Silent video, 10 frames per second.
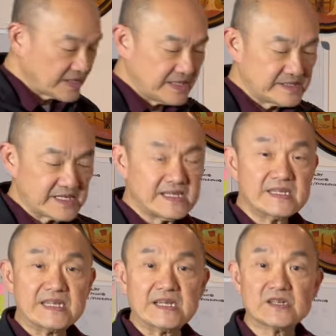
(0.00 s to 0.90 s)
is in
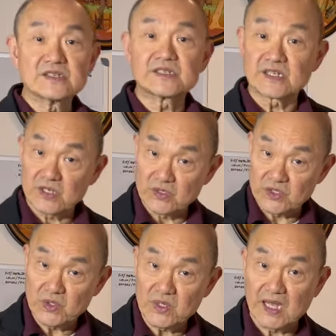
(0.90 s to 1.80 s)
the
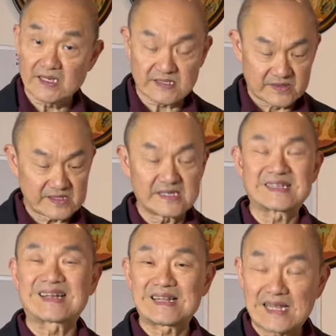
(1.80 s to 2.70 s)
602 last. Now this is the
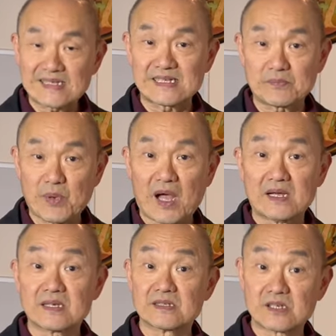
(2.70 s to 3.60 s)
classic
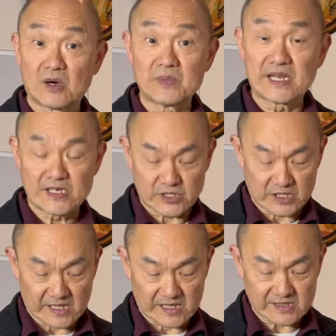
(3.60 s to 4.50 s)
Parkhurst combination
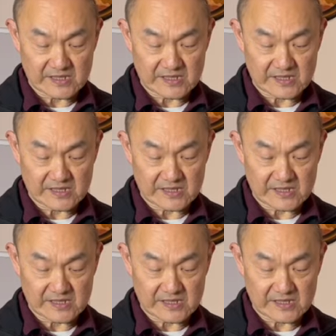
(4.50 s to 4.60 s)
last.